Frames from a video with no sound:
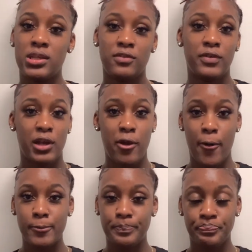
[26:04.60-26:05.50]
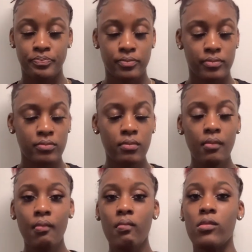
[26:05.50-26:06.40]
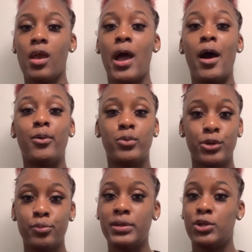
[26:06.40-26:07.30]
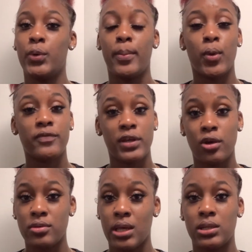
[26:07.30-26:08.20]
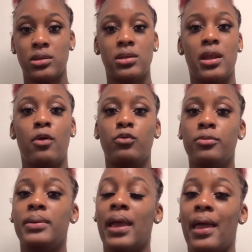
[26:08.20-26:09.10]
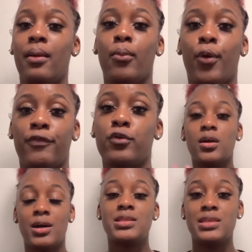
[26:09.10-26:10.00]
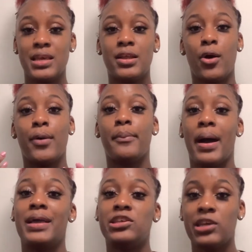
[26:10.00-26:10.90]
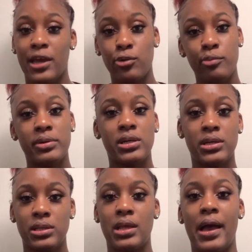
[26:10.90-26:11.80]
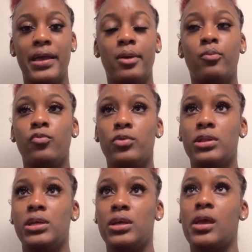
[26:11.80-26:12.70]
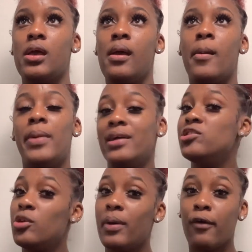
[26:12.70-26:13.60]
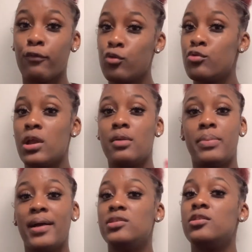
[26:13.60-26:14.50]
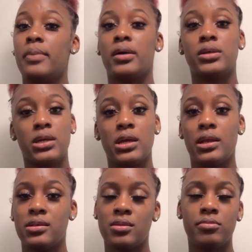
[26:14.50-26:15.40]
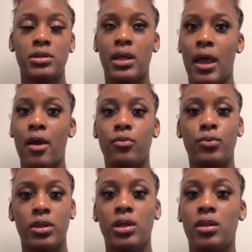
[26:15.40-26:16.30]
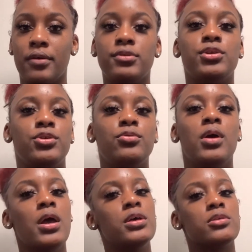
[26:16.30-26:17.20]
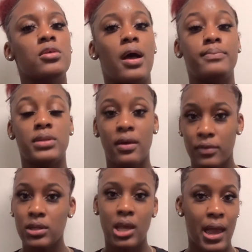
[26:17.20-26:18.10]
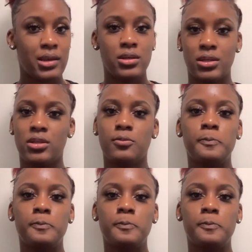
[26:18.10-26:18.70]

this video. I will be doing more videos like this, and I will be adding more food content on my channel because I am really passionate about food and passionate about cooking. That's something that I really love to do. So I'm definitely adding this